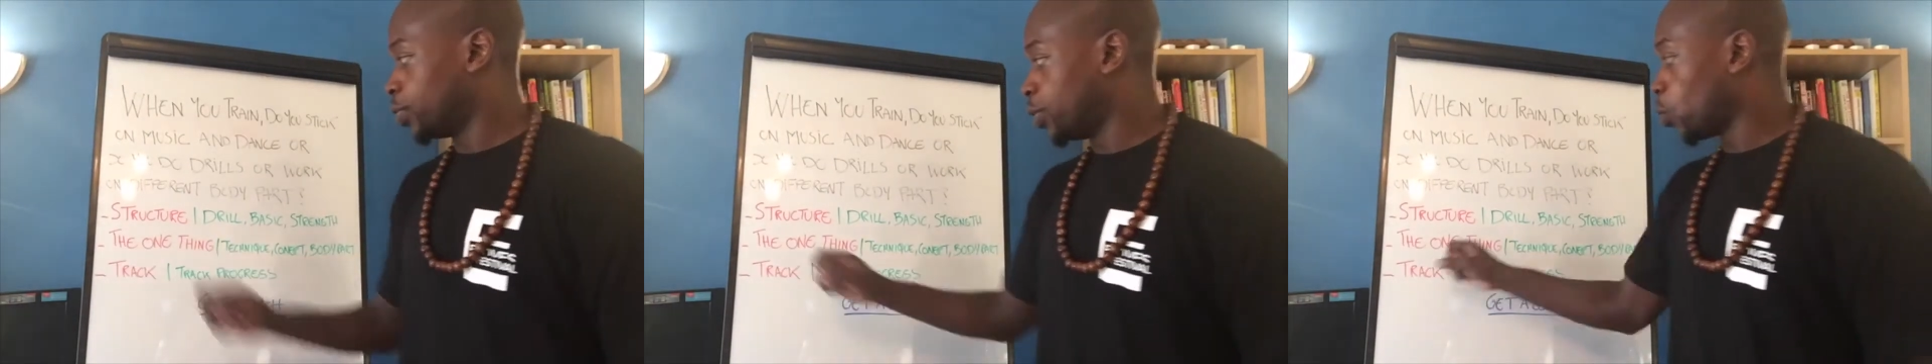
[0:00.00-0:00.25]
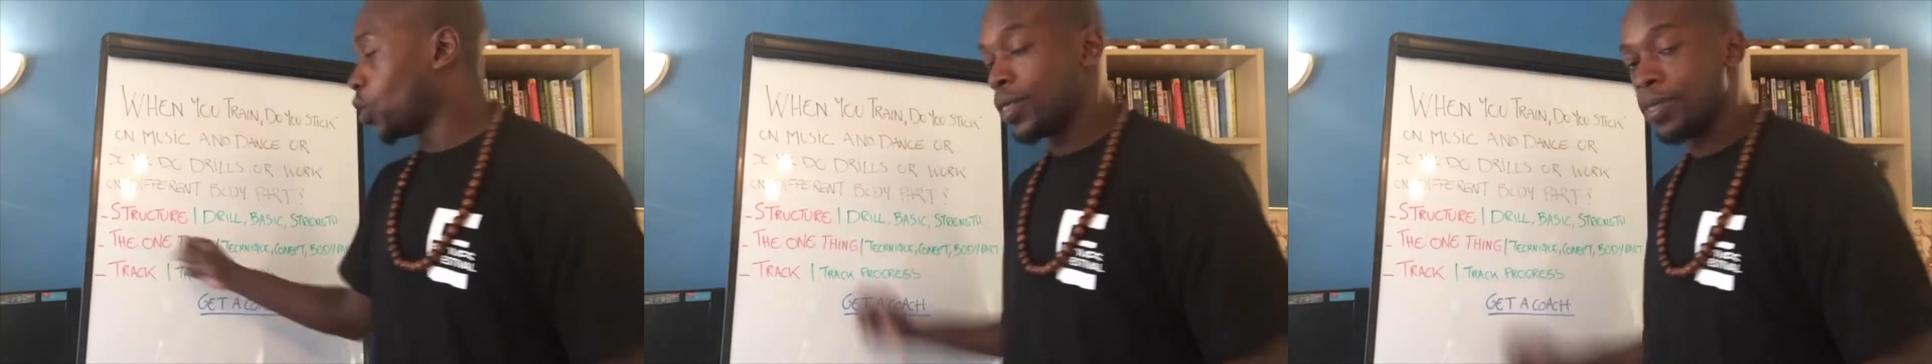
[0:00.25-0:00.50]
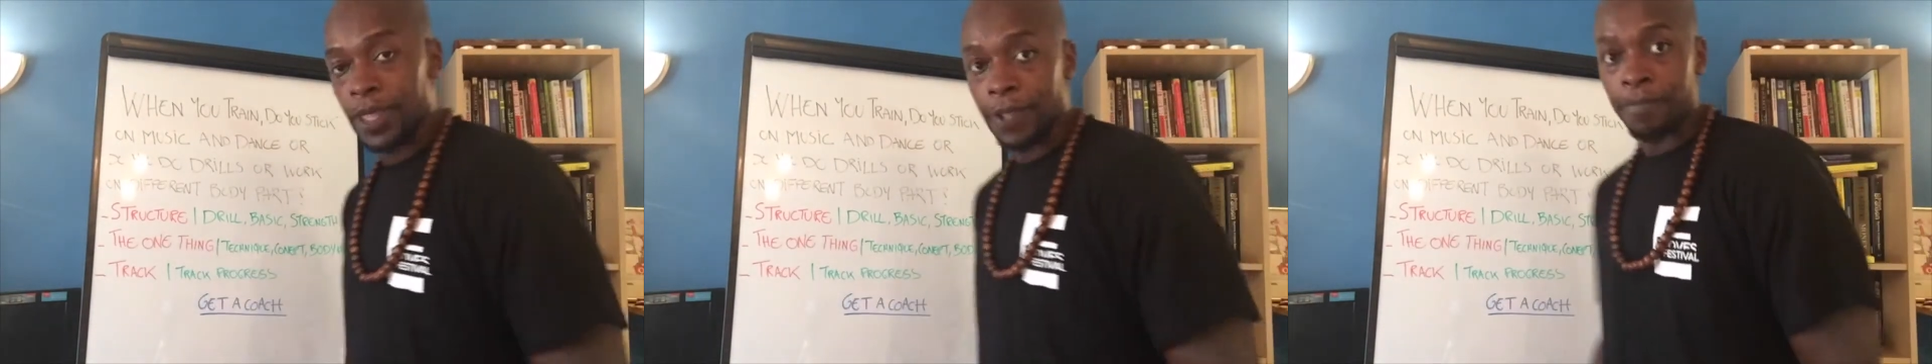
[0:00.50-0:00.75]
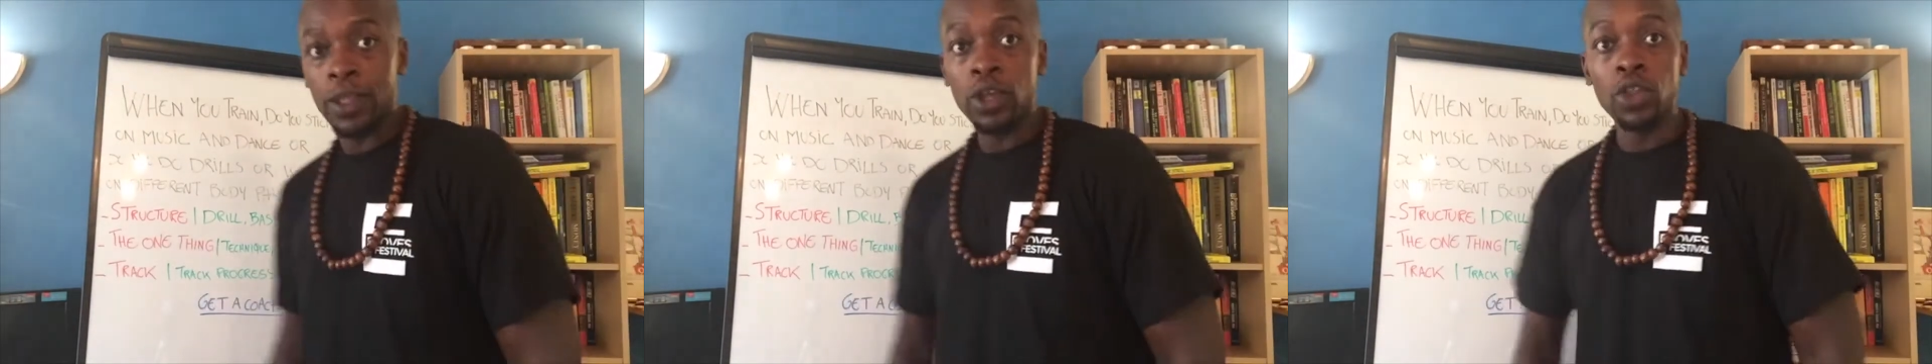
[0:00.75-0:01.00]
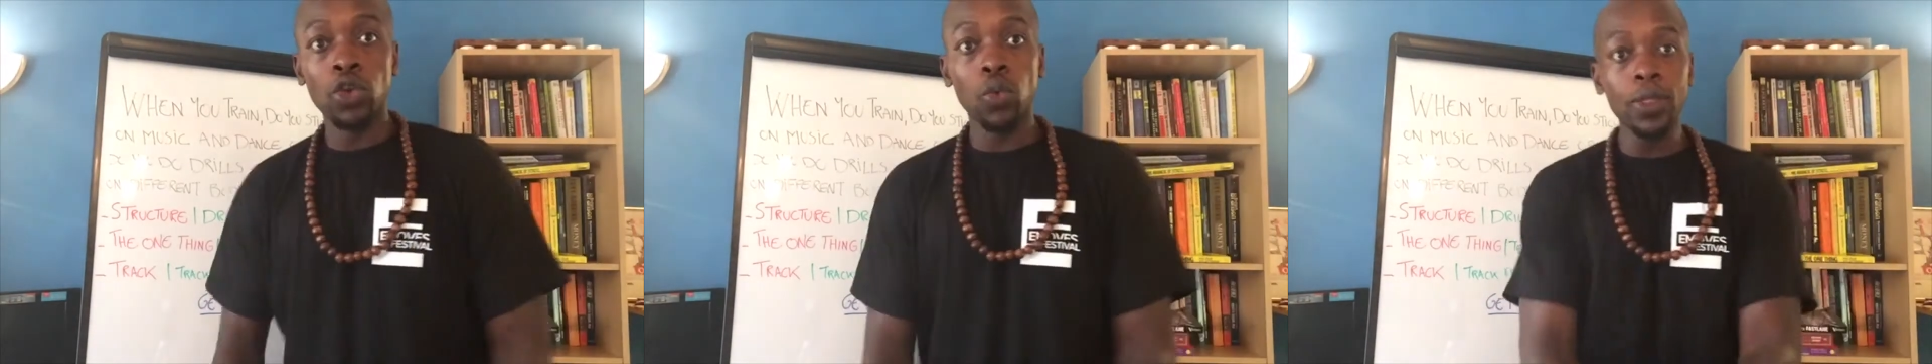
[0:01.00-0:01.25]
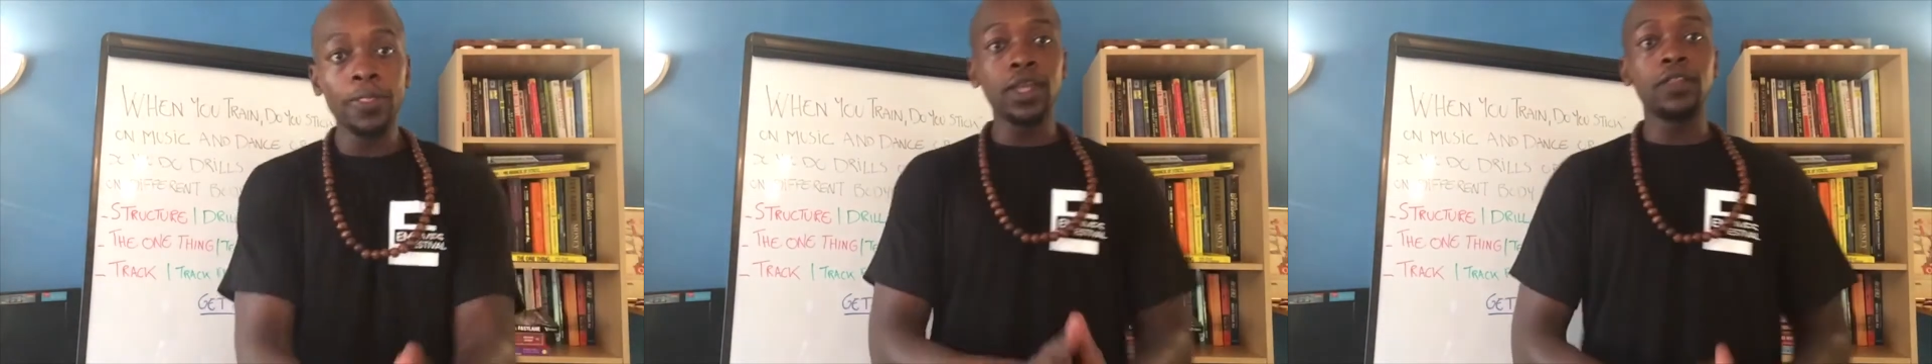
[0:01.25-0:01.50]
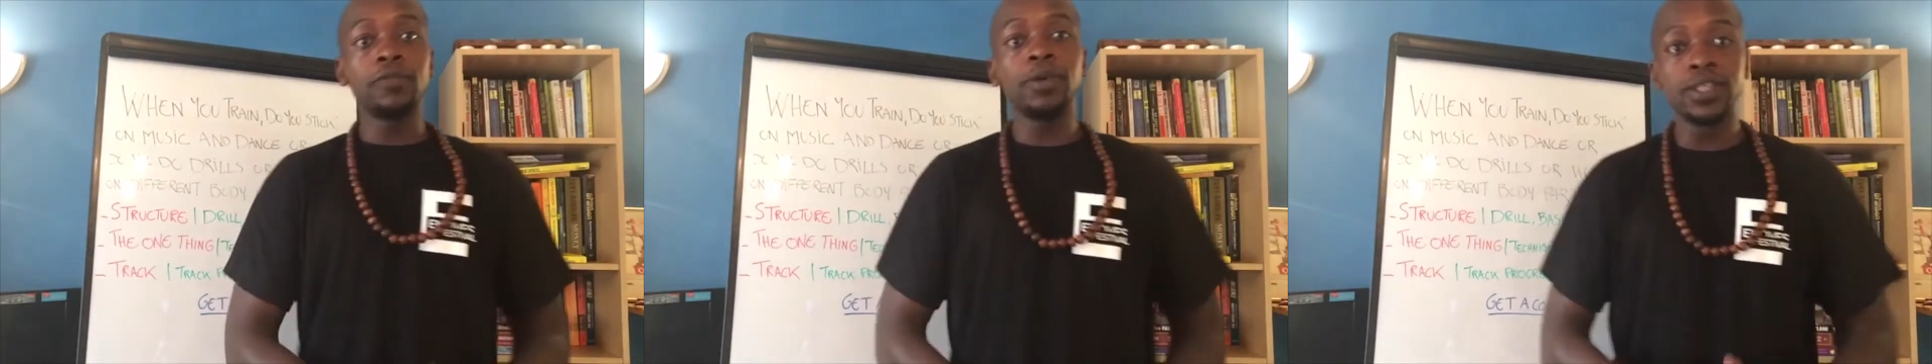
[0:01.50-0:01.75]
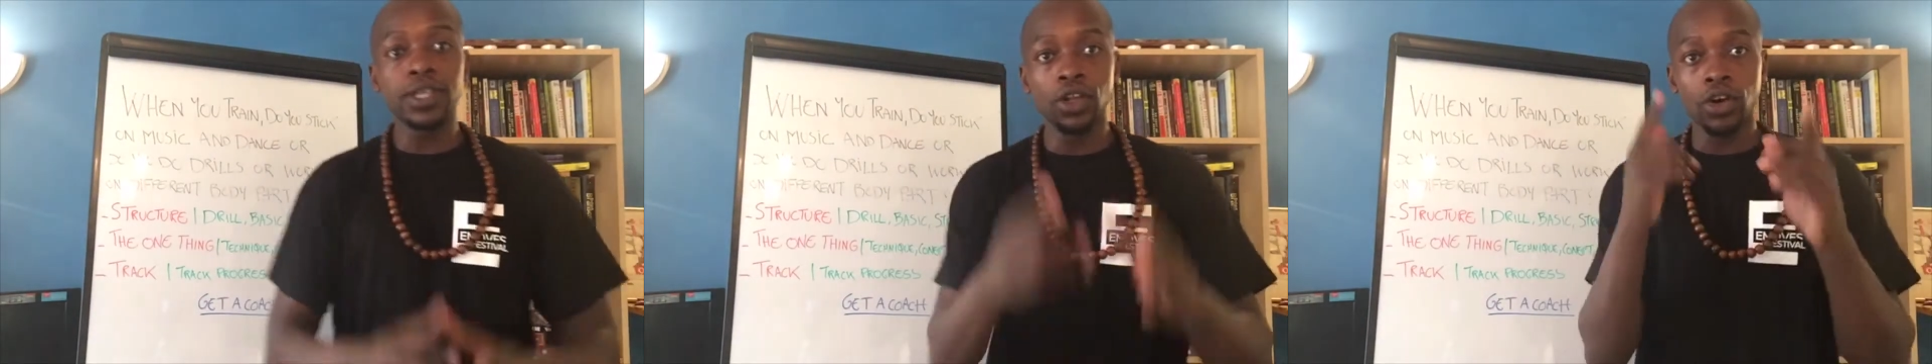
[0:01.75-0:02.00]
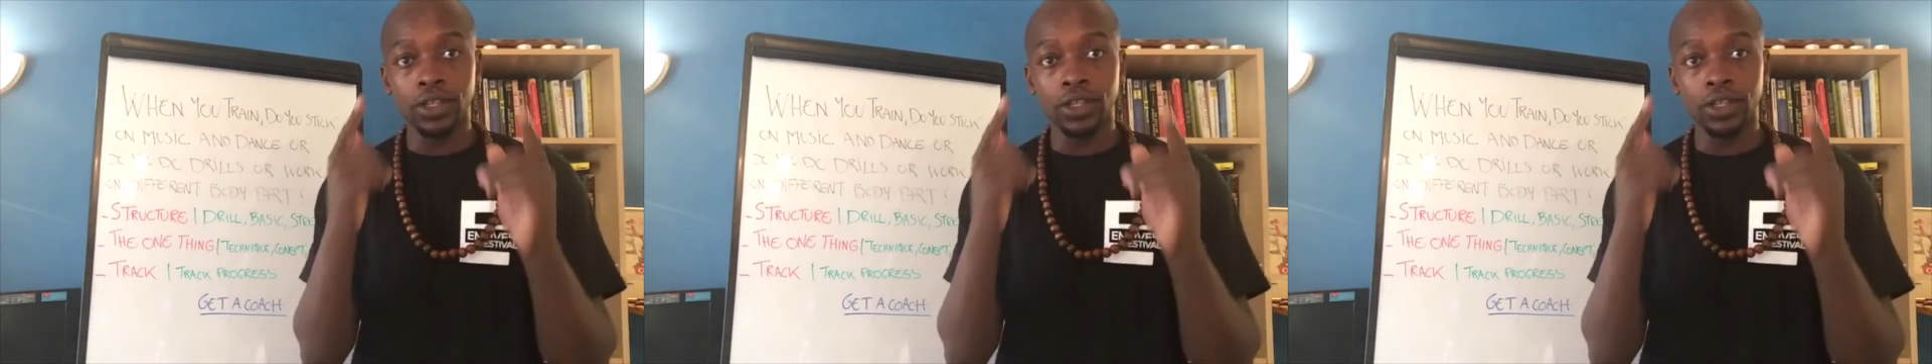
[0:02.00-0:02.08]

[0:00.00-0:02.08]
The one thing is basically a